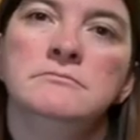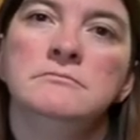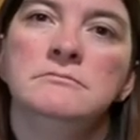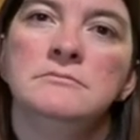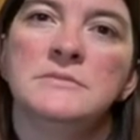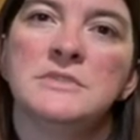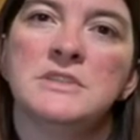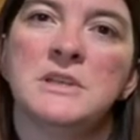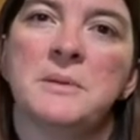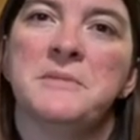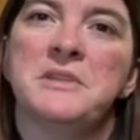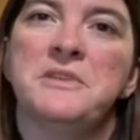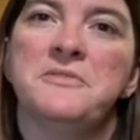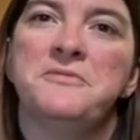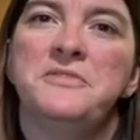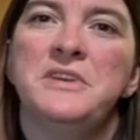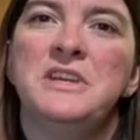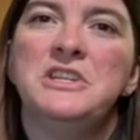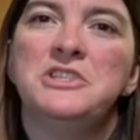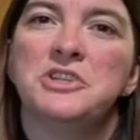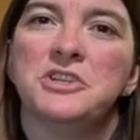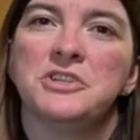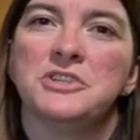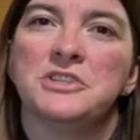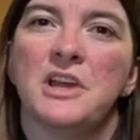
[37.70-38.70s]
some of the
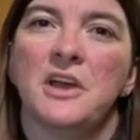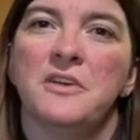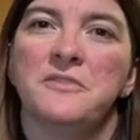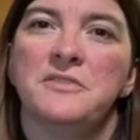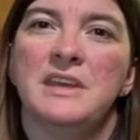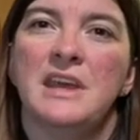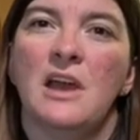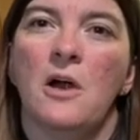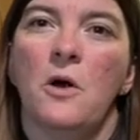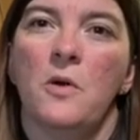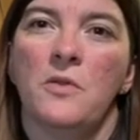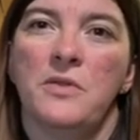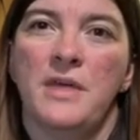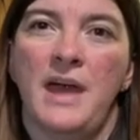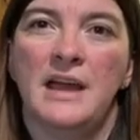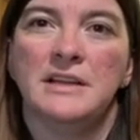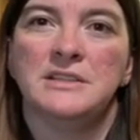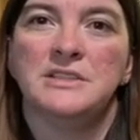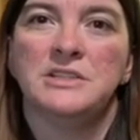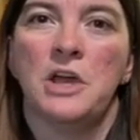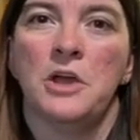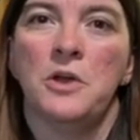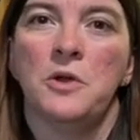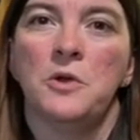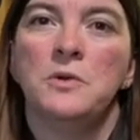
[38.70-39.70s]
features of the All That
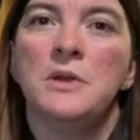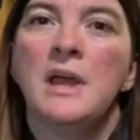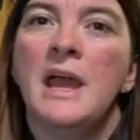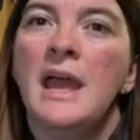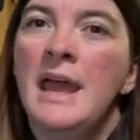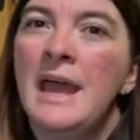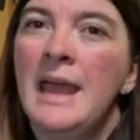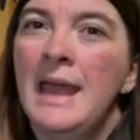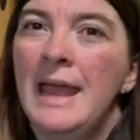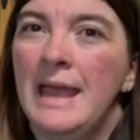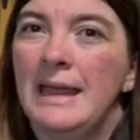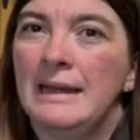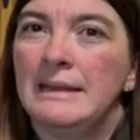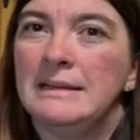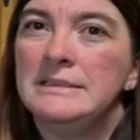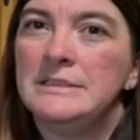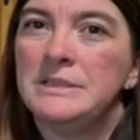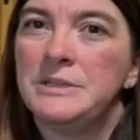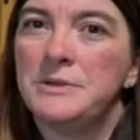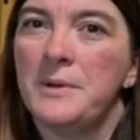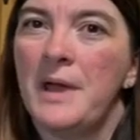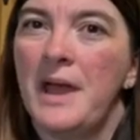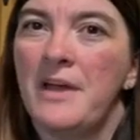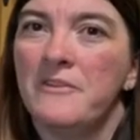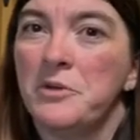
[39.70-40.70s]
tote. And I
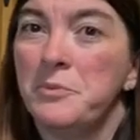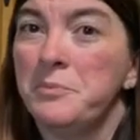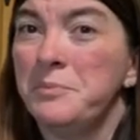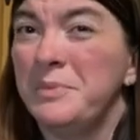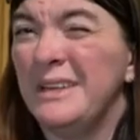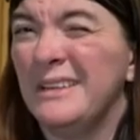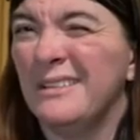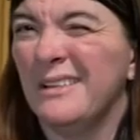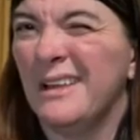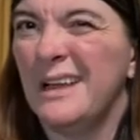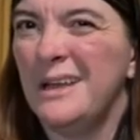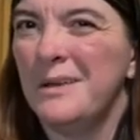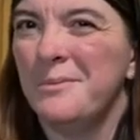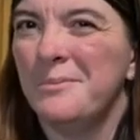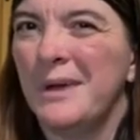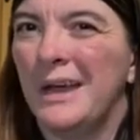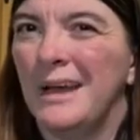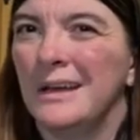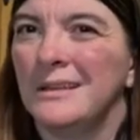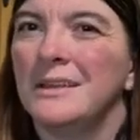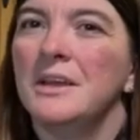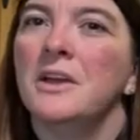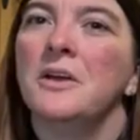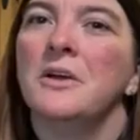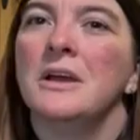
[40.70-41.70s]
do have a Be Light
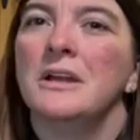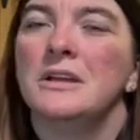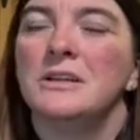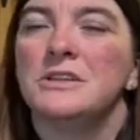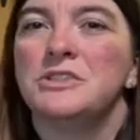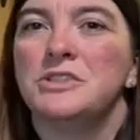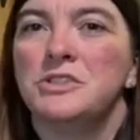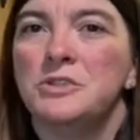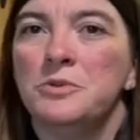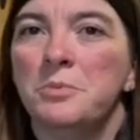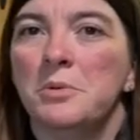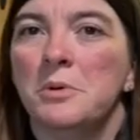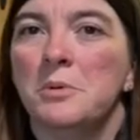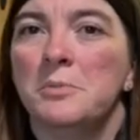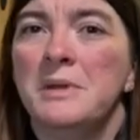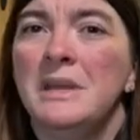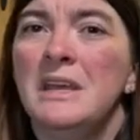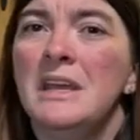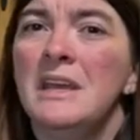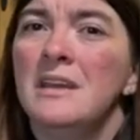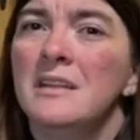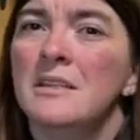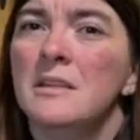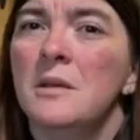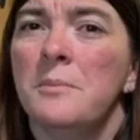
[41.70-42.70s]
back there and a Super Be
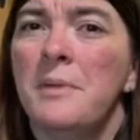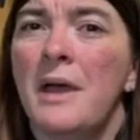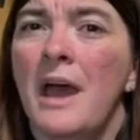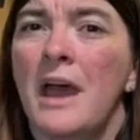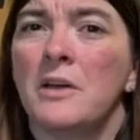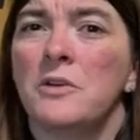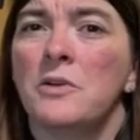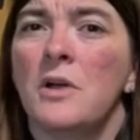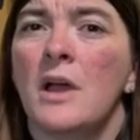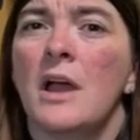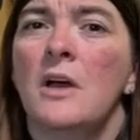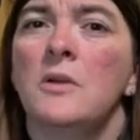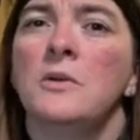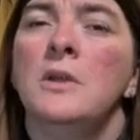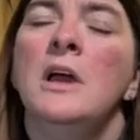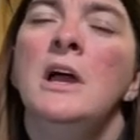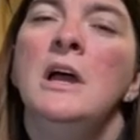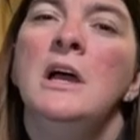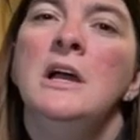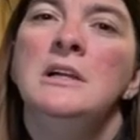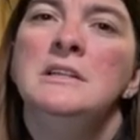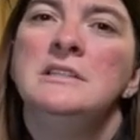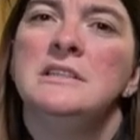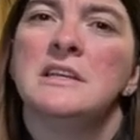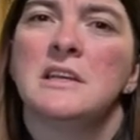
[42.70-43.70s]
in the background
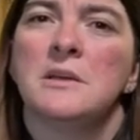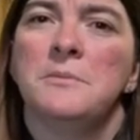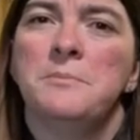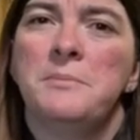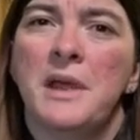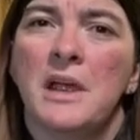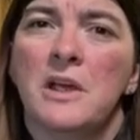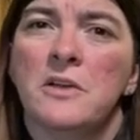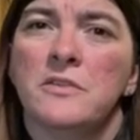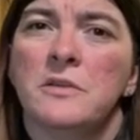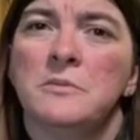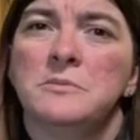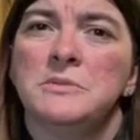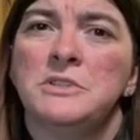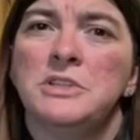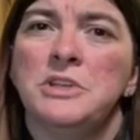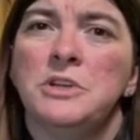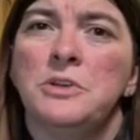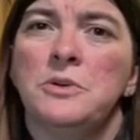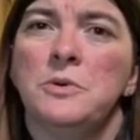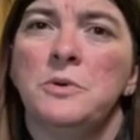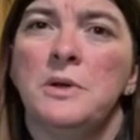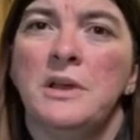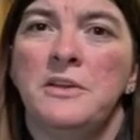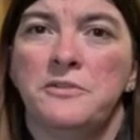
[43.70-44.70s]
to compare them
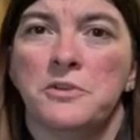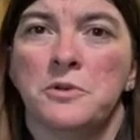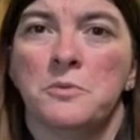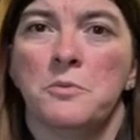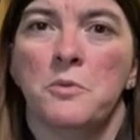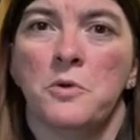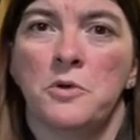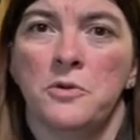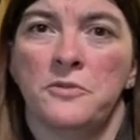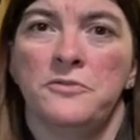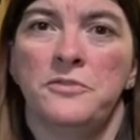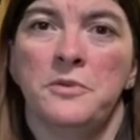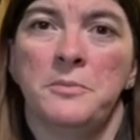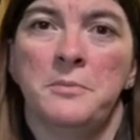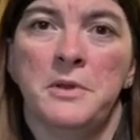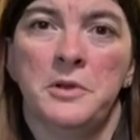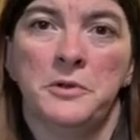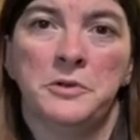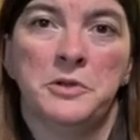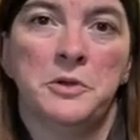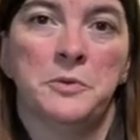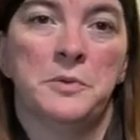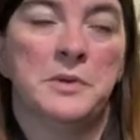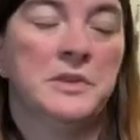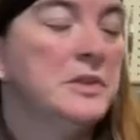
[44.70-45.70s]
to if you're more
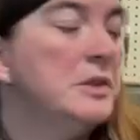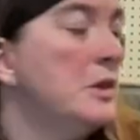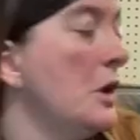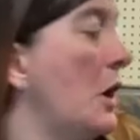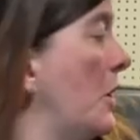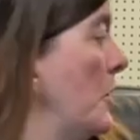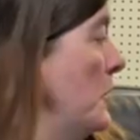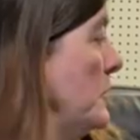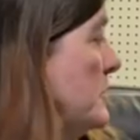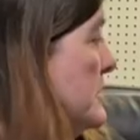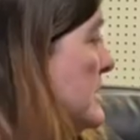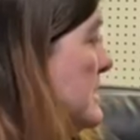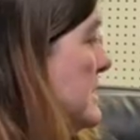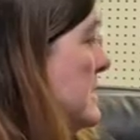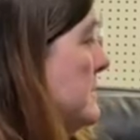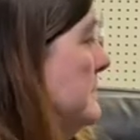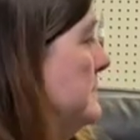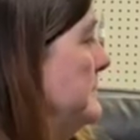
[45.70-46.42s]
familiar with those.